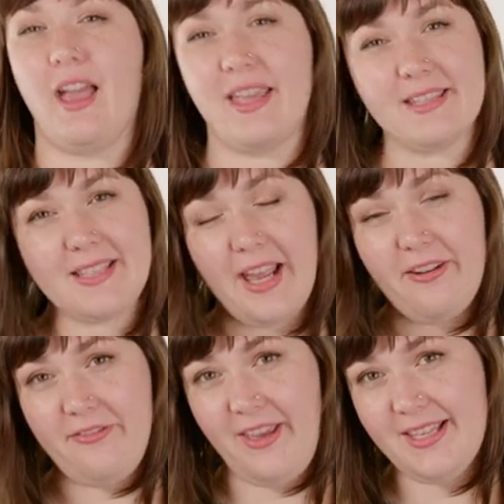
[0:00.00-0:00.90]

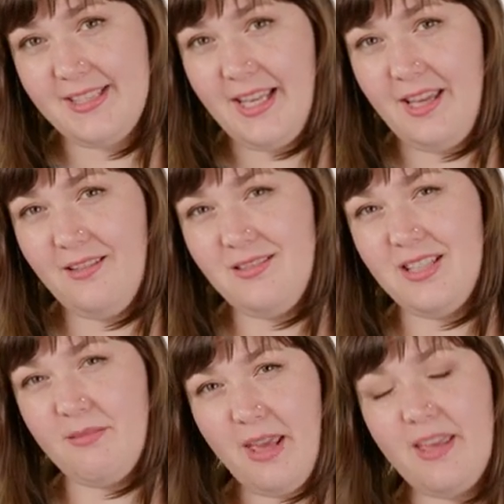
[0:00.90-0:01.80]
inside facing
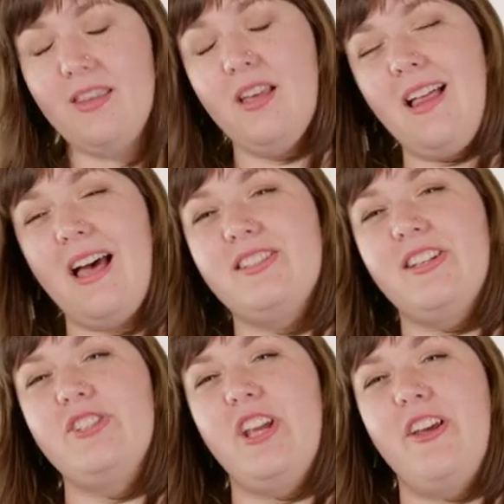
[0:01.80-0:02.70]
to make the
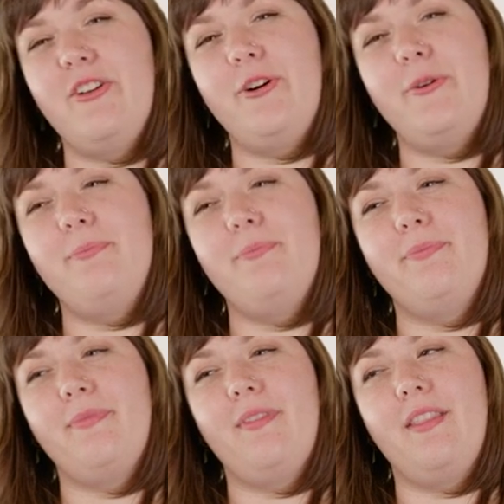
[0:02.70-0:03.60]
elastic channel.
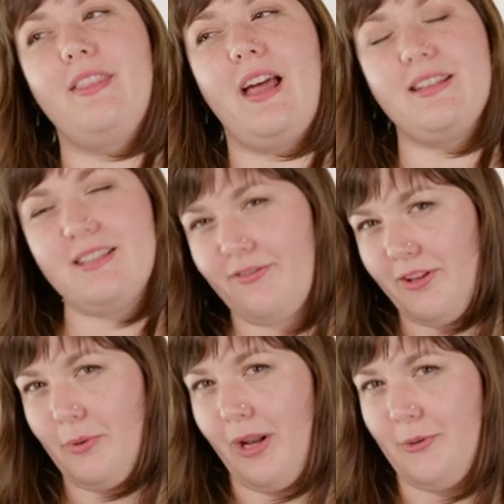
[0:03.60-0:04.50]
That is
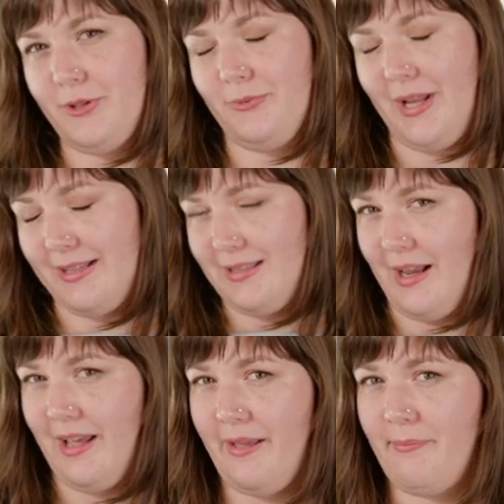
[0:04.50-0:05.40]
definitely what I will do next
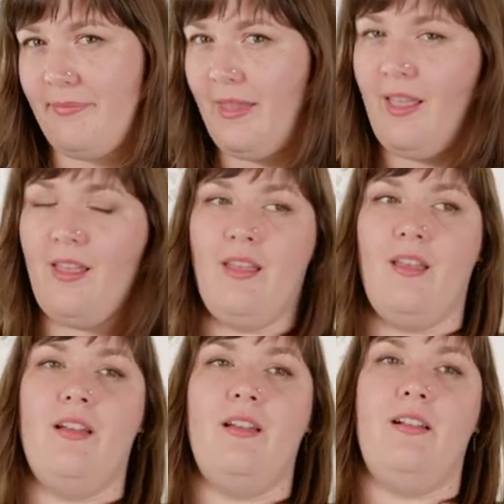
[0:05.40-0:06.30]
time.
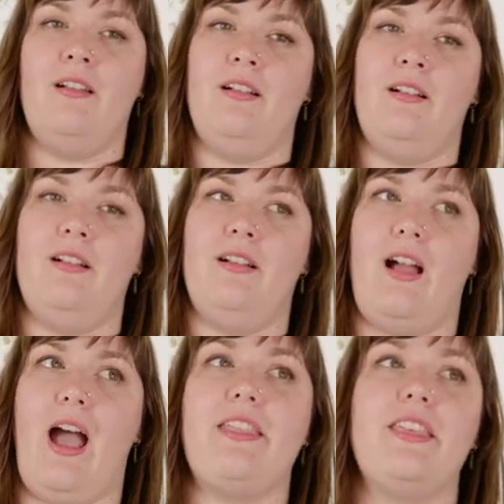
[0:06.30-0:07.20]

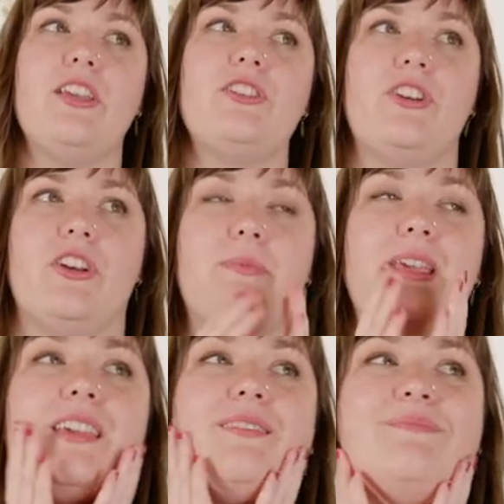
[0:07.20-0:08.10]
I think it took
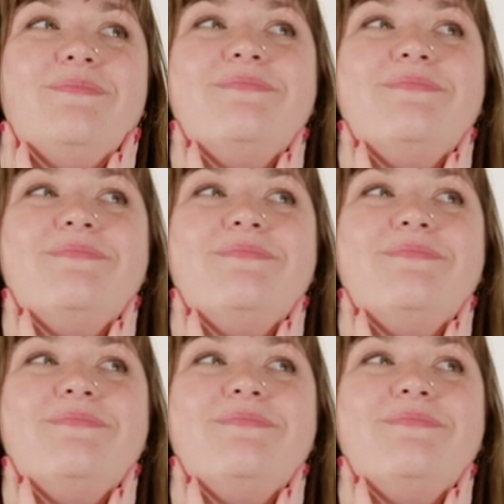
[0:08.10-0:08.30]
me